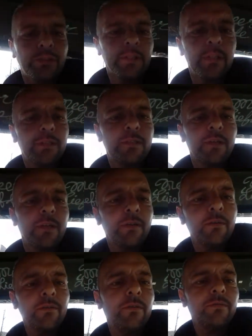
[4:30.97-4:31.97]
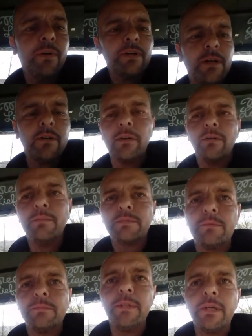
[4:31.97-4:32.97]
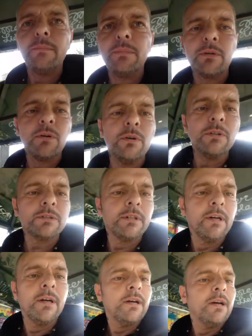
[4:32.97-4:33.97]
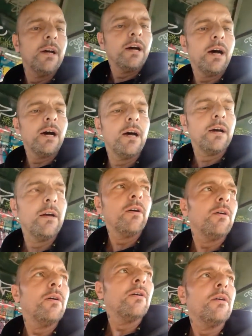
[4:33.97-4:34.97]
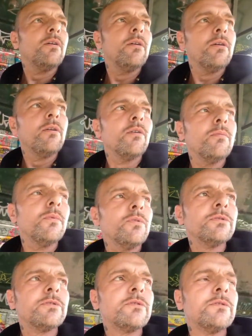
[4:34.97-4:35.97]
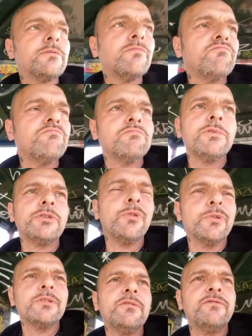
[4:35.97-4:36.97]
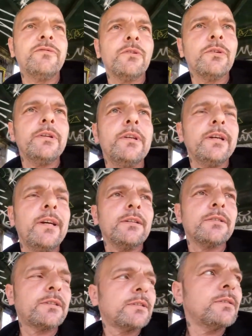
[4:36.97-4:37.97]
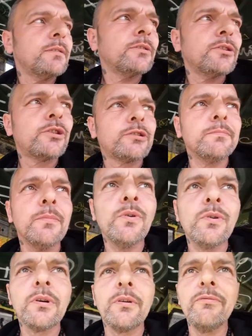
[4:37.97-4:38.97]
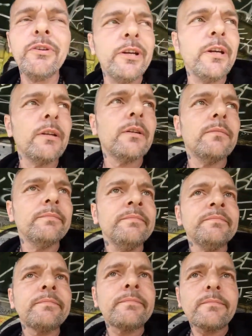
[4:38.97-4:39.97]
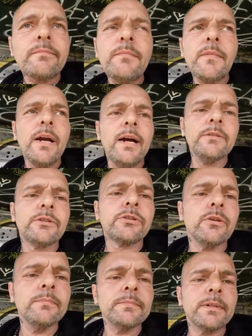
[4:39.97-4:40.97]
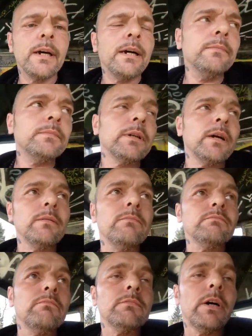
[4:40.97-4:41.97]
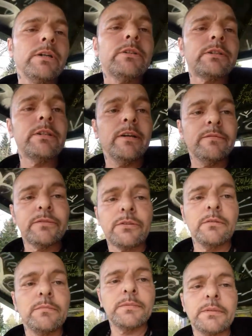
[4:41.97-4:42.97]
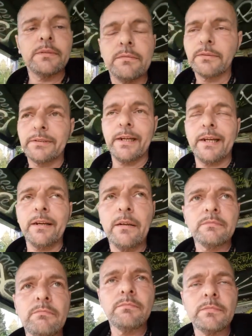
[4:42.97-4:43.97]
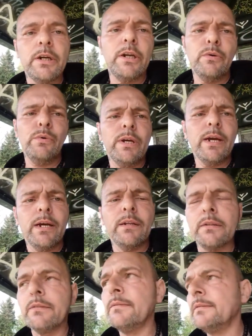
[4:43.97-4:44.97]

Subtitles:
sit when he comes to me, because I almost 34 years smoking weed, and sometimes I sniff something in the weekend